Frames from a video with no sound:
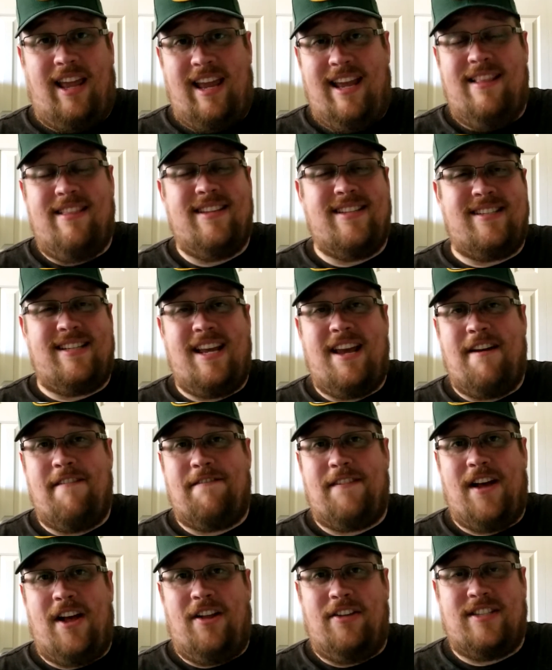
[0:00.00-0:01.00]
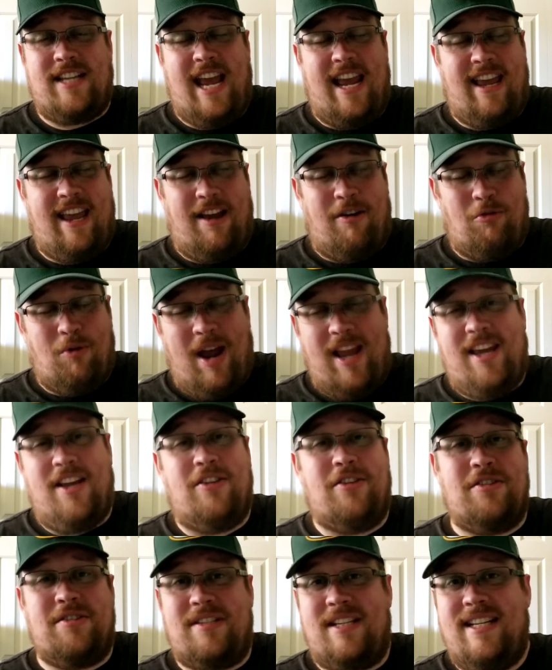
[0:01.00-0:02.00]
in the C F L taking
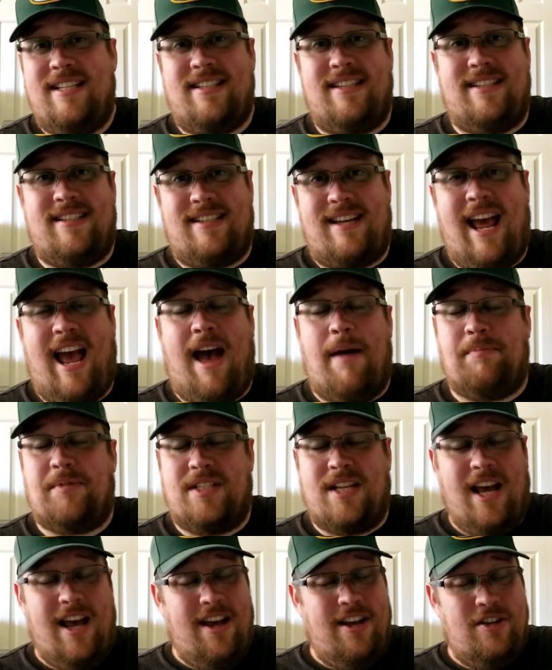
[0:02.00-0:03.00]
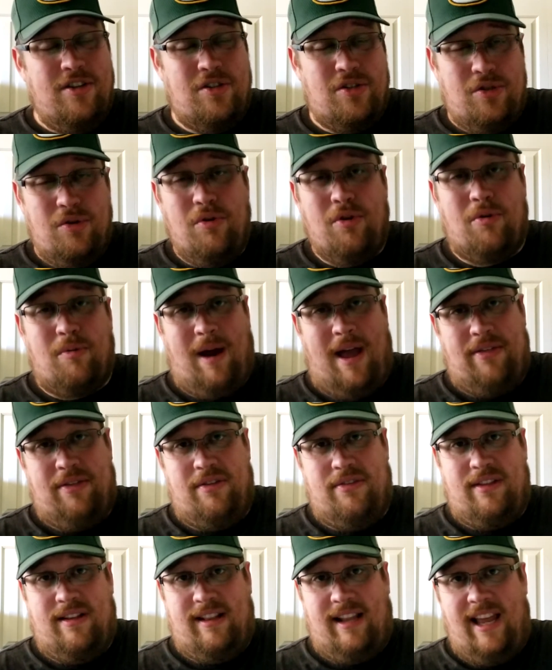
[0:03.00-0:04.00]
regular season snaps sooner rather
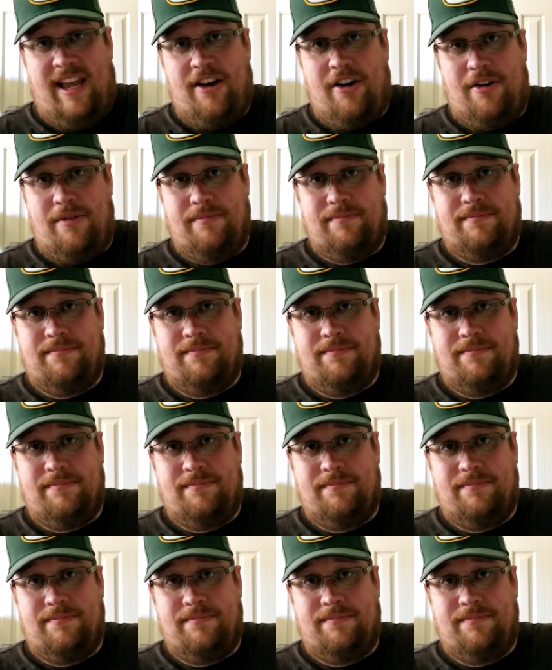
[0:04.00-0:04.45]
than later.